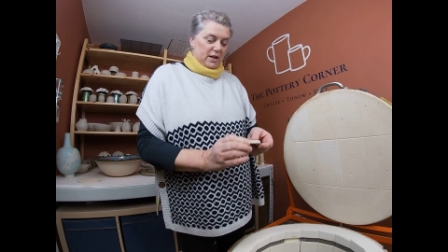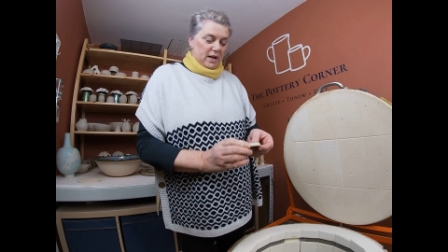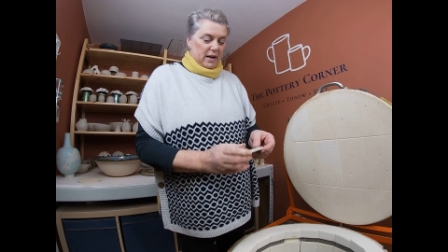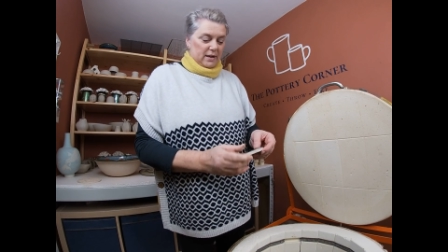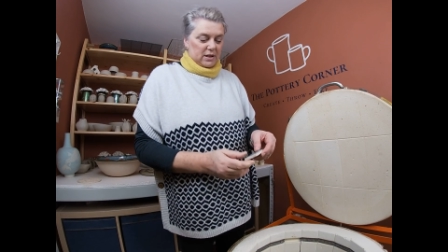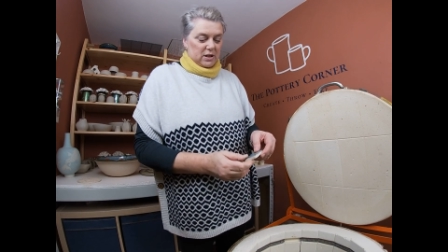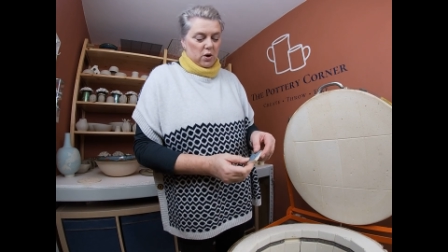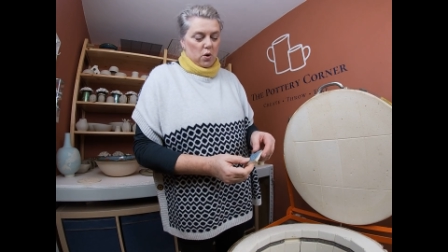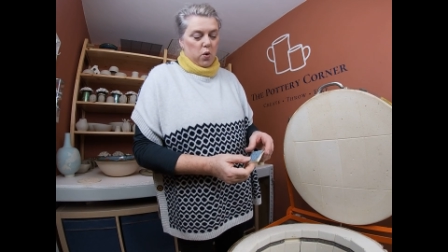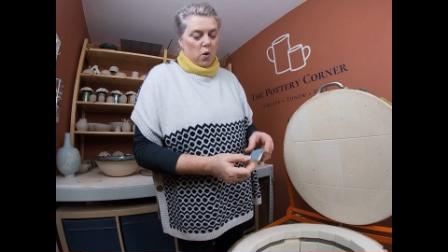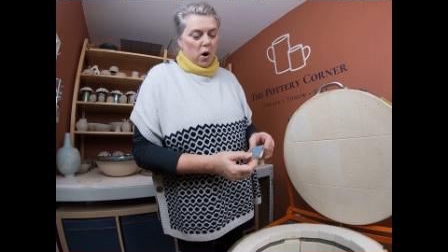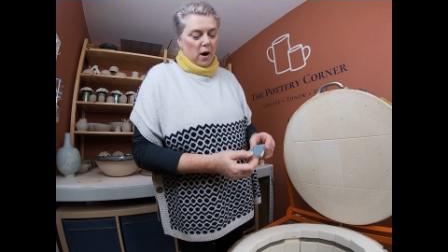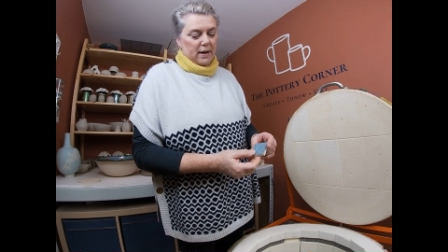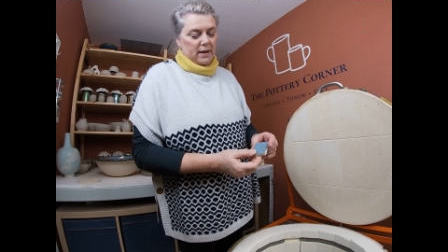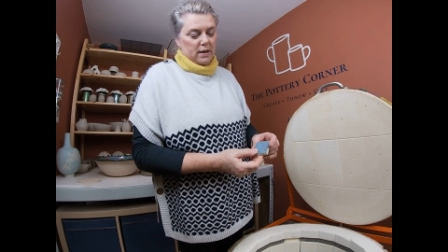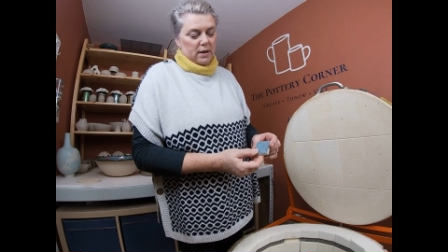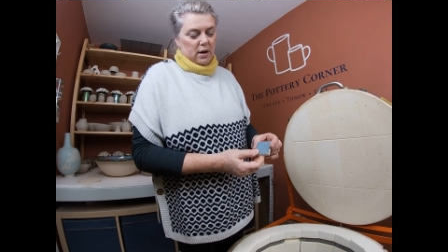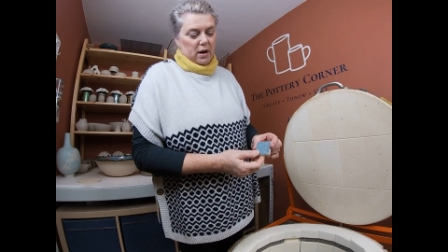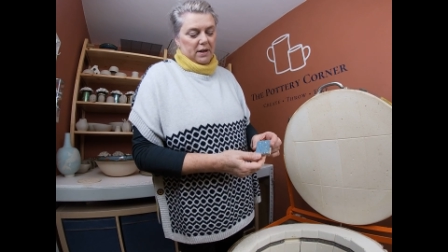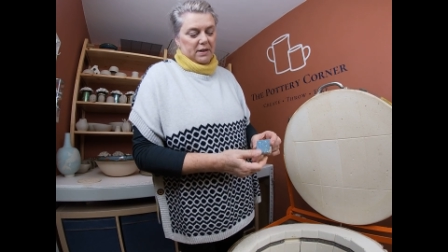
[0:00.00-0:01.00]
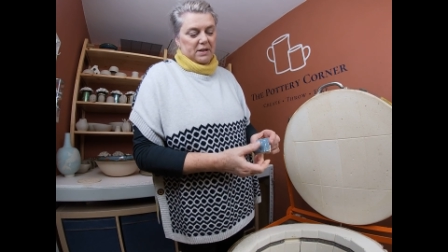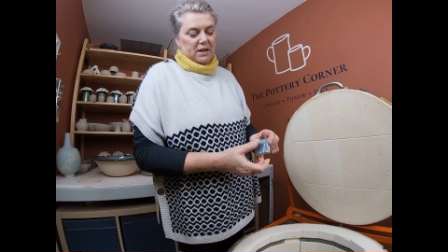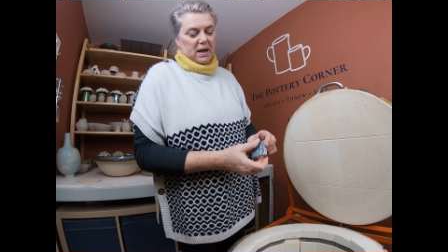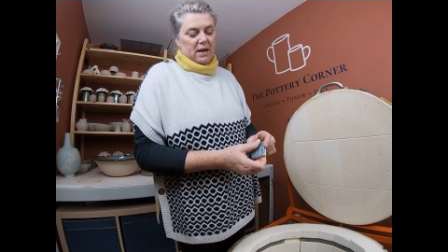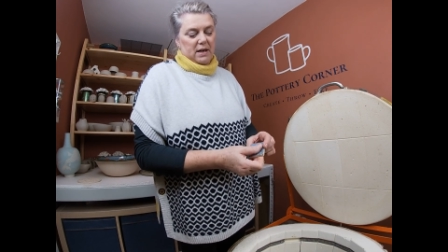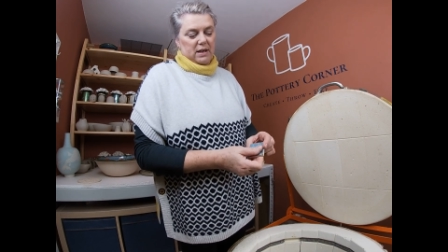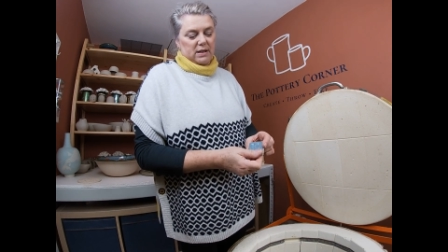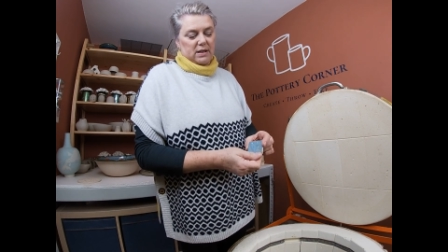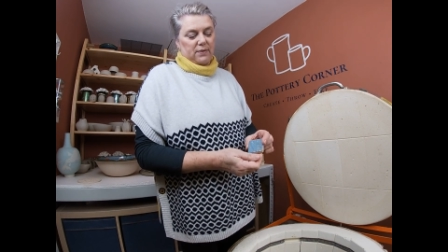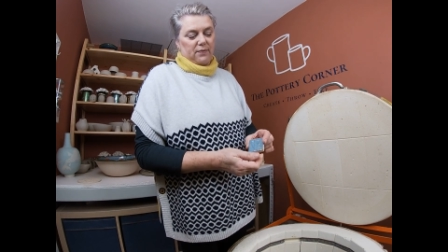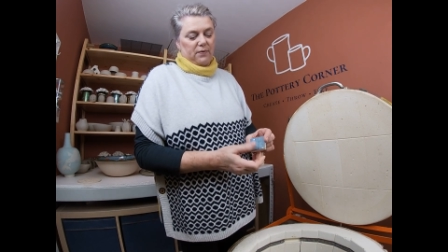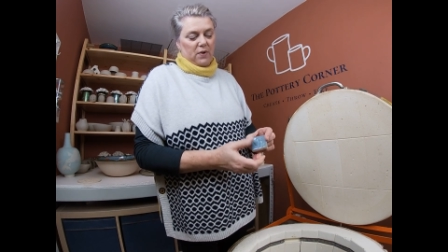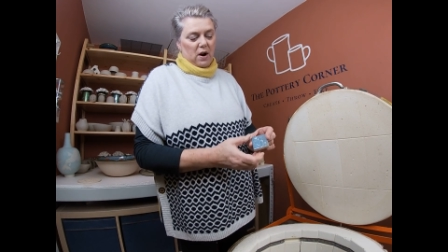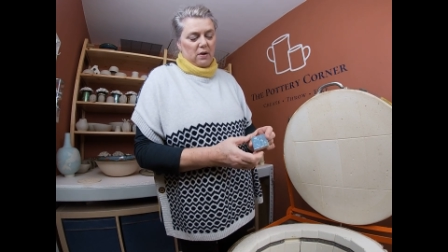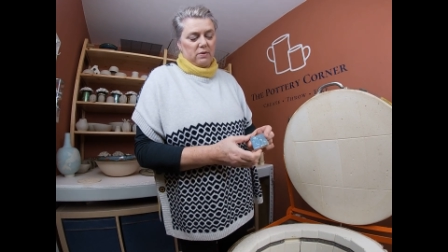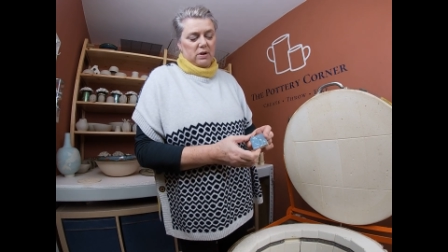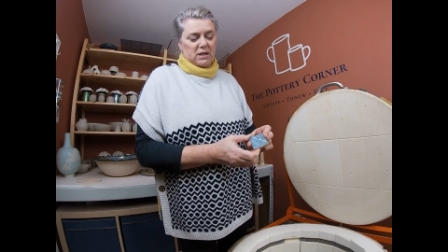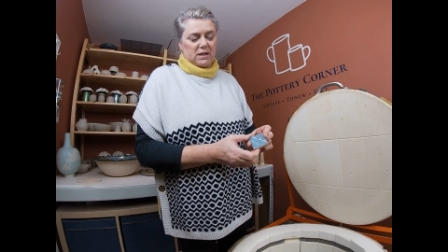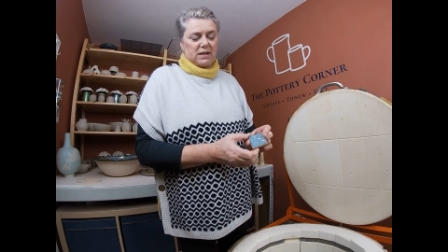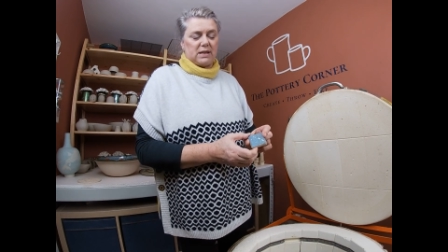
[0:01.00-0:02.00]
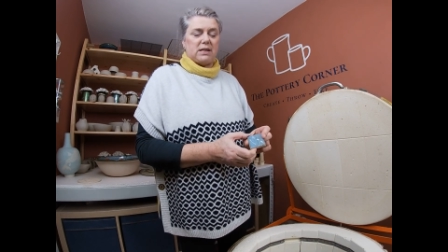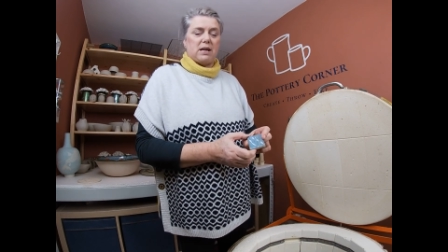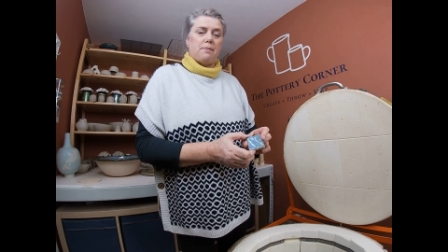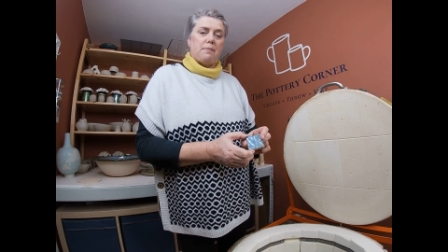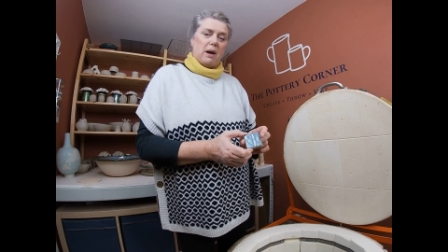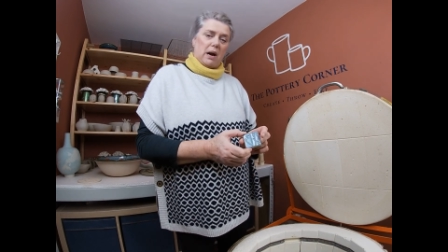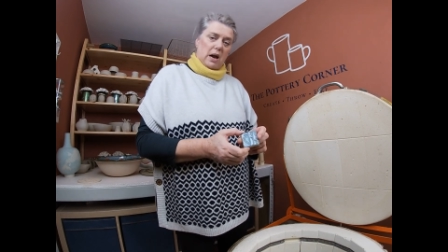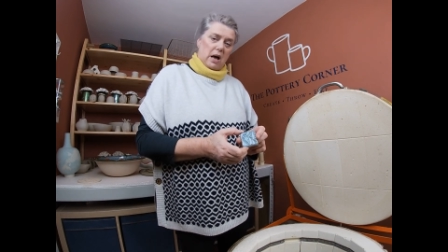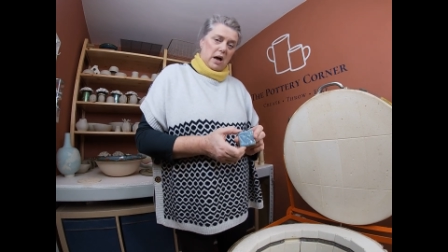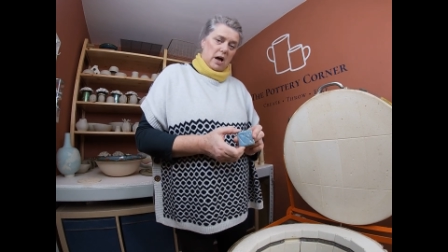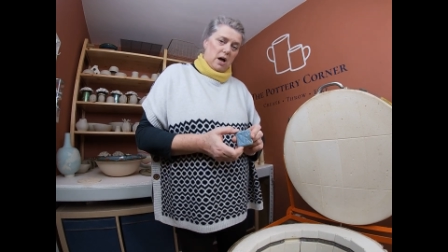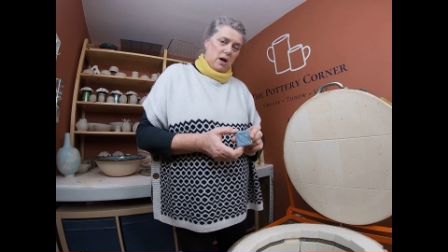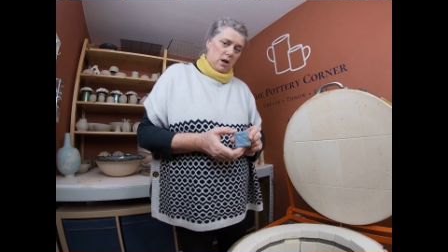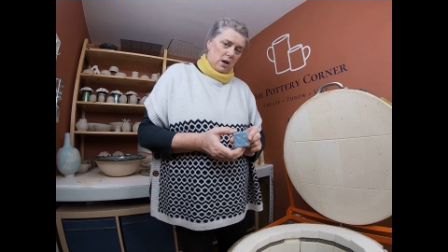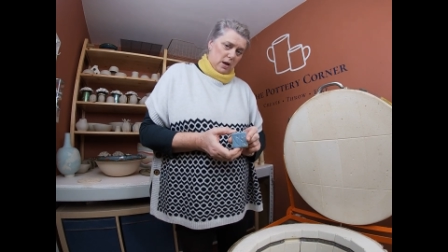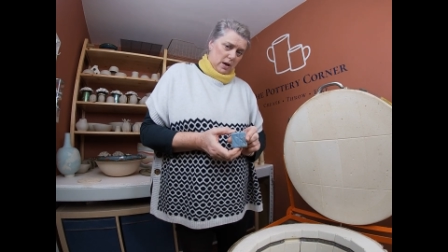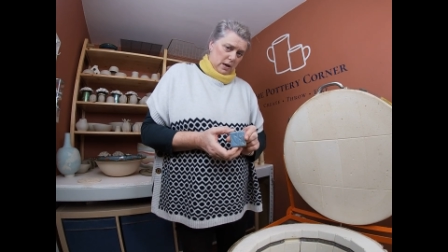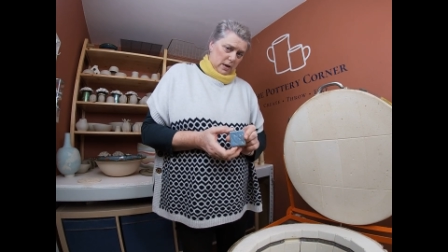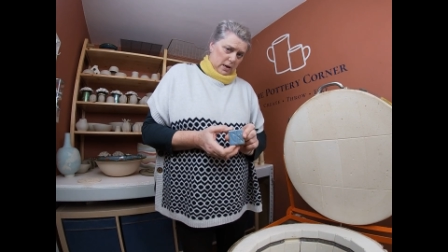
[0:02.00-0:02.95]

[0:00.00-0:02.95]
that's quite nice, and it's very similar